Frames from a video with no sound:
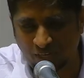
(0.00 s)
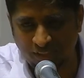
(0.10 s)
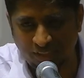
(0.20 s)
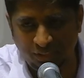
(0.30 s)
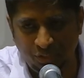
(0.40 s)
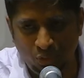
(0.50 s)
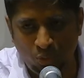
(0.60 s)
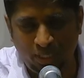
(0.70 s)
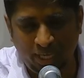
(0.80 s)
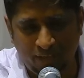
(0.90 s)
Father, that
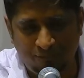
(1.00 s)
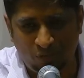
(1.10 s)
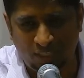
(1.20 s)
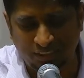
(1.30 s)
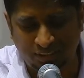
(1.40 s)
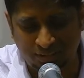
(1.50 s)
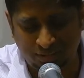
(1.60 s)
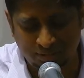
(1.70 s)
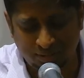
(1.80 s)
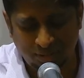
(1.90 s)
You care for
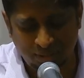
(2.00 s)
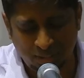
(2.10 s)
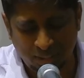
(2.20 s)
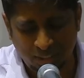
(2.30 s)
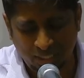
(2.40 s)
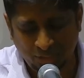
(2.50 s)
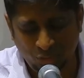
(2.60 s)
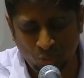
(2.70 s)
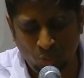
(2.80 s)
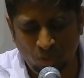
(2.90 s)
us and
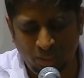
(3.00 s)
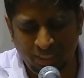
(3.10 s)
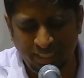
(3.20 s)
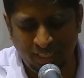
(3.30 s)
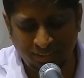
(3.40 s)
You lead